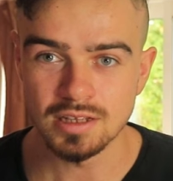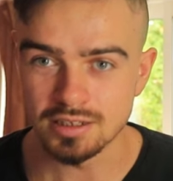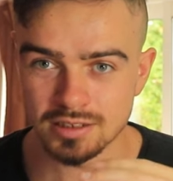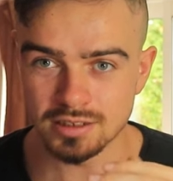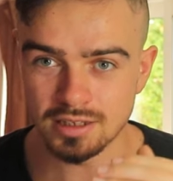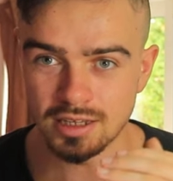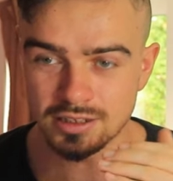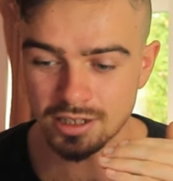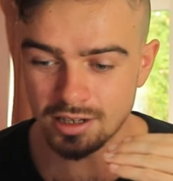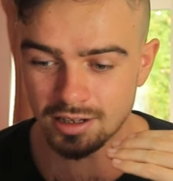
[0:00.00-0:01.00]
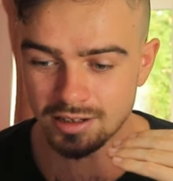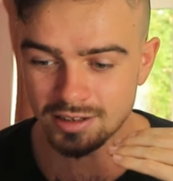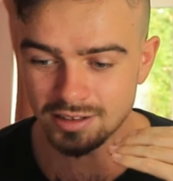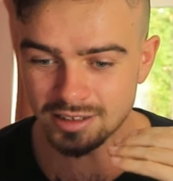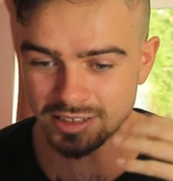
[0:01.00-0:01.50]
because it's a
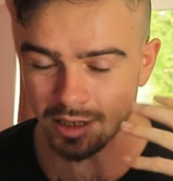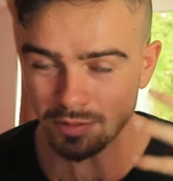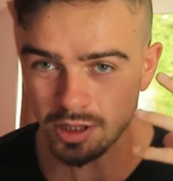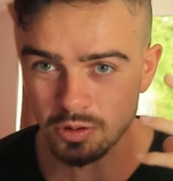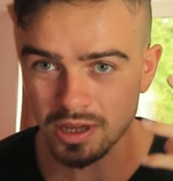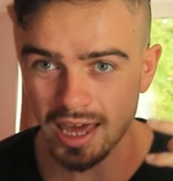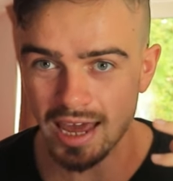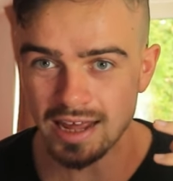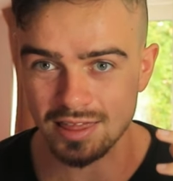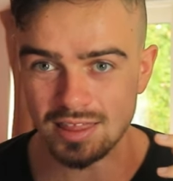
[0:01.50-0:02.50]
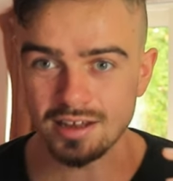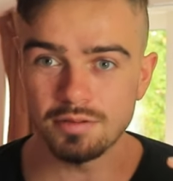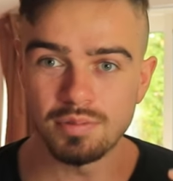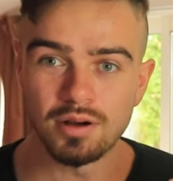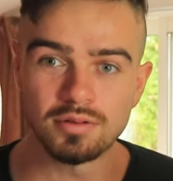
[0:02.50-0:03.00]
it's something you can't think
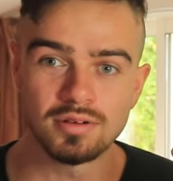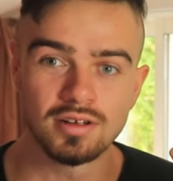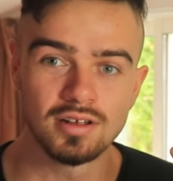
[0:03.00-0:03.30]
about.